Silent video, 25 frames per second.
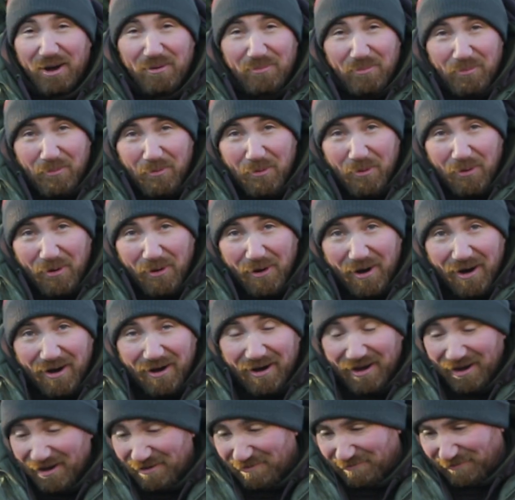and
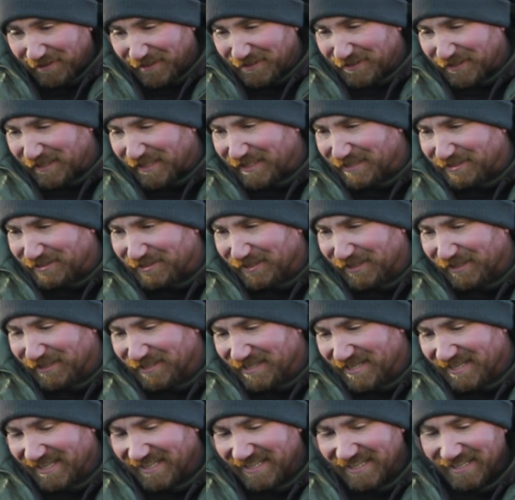what a fish it has
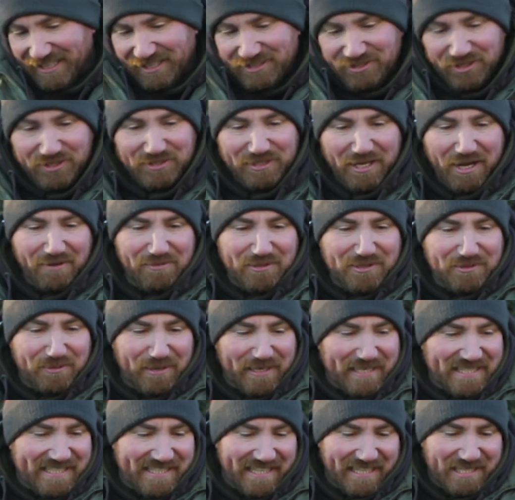done just over
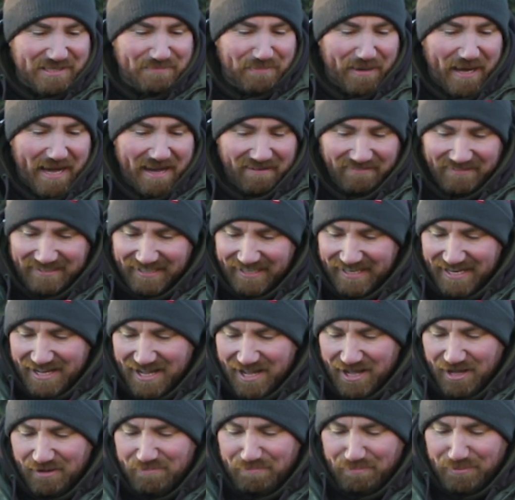26 pound
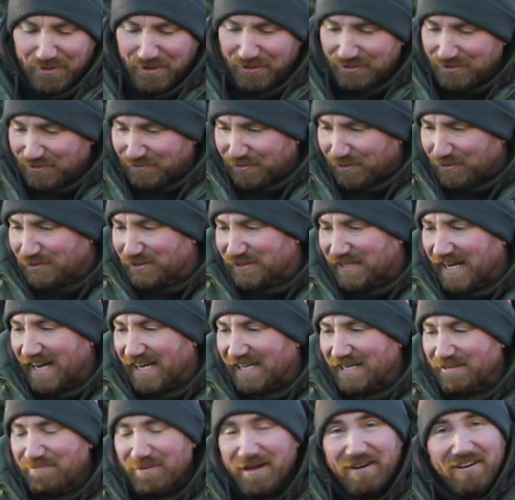a beautiful
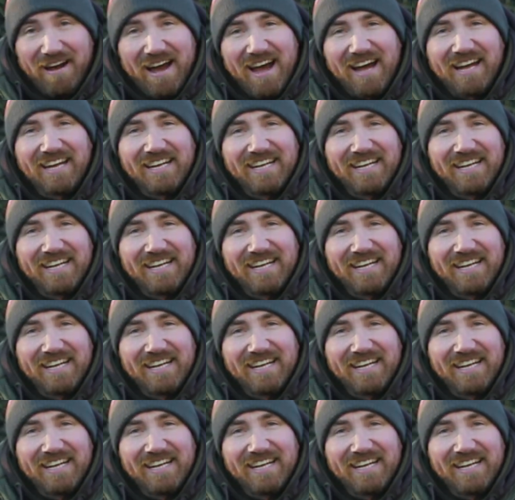scaly mirror